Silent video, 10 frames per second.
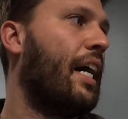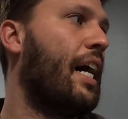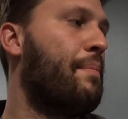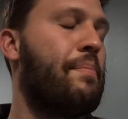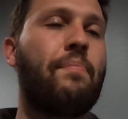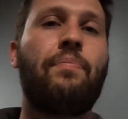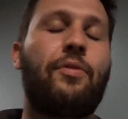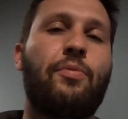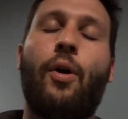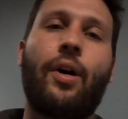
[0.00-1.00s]
Um,
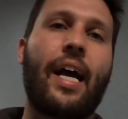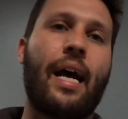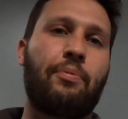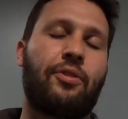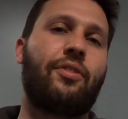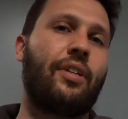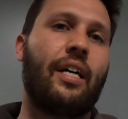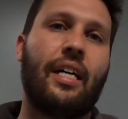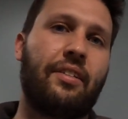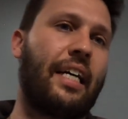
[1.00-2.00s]
small caps,
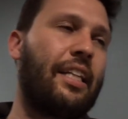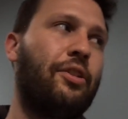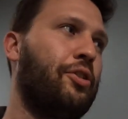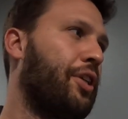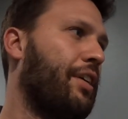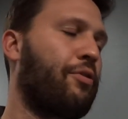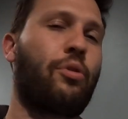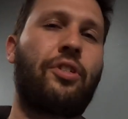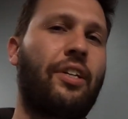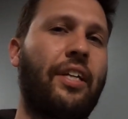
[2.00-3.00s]
uh, Tattooed Chef,
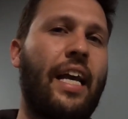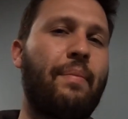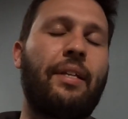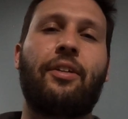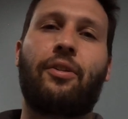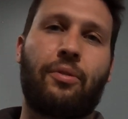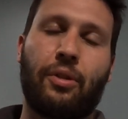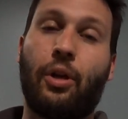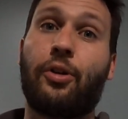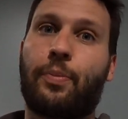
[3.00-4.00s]
Corsair Gaming, their
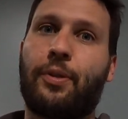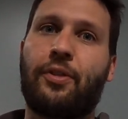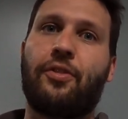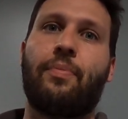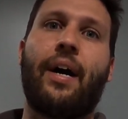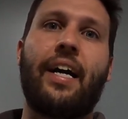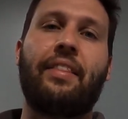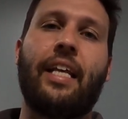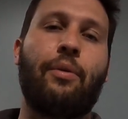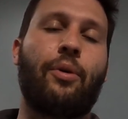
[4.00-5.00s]
larger positions
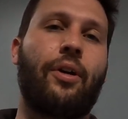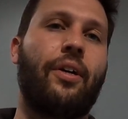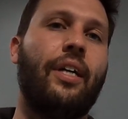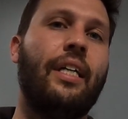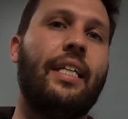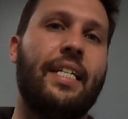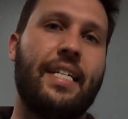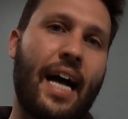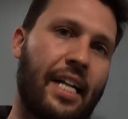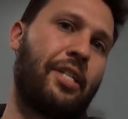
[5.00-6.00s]
mine, they were
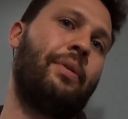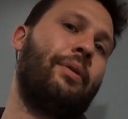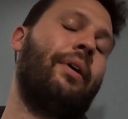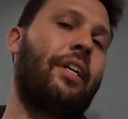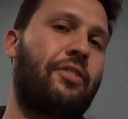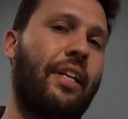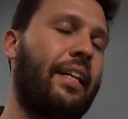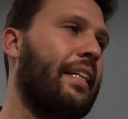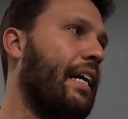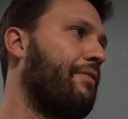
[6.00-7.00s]
not doing well yesterday.
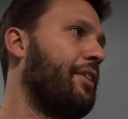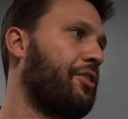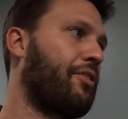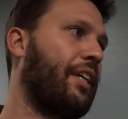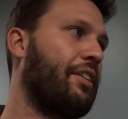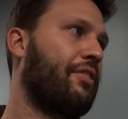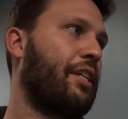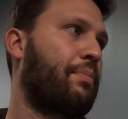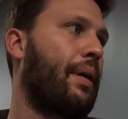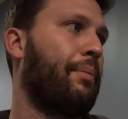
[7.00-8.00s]
They did not finish green, so
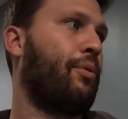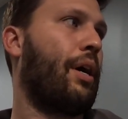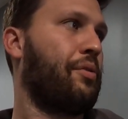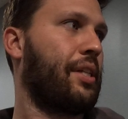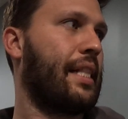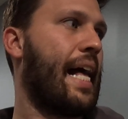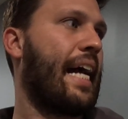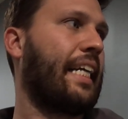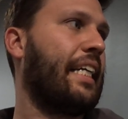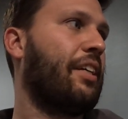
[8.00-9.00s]
that's probably why I was
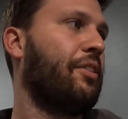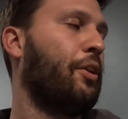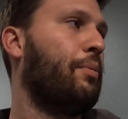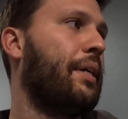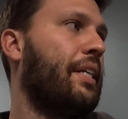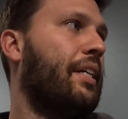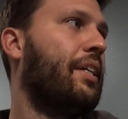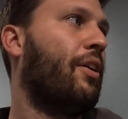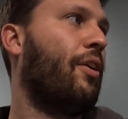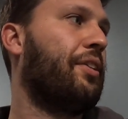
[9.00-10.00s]
lagging here a little
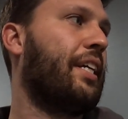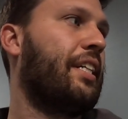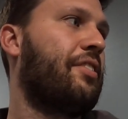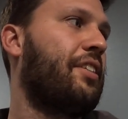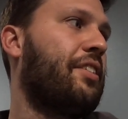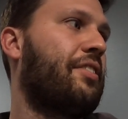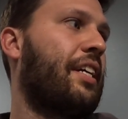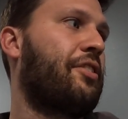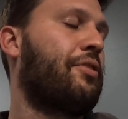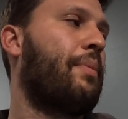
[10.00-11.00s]
bit on the indices.
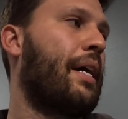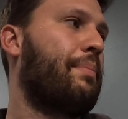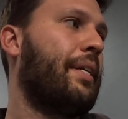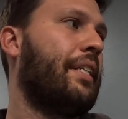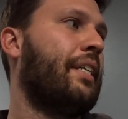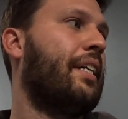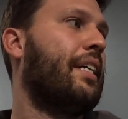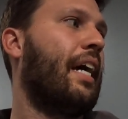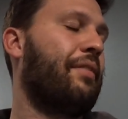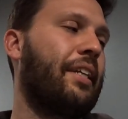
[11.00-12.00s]
That's just my opinion.
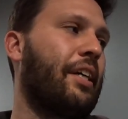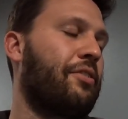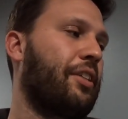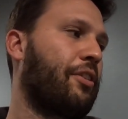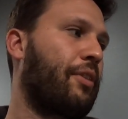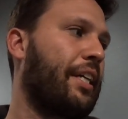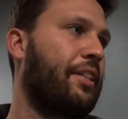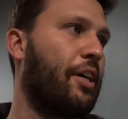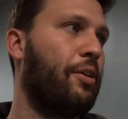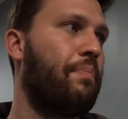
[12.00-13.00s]
Everything else did
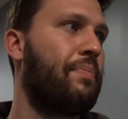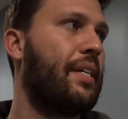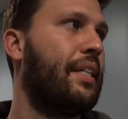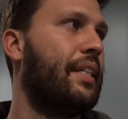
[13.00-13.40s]
great though.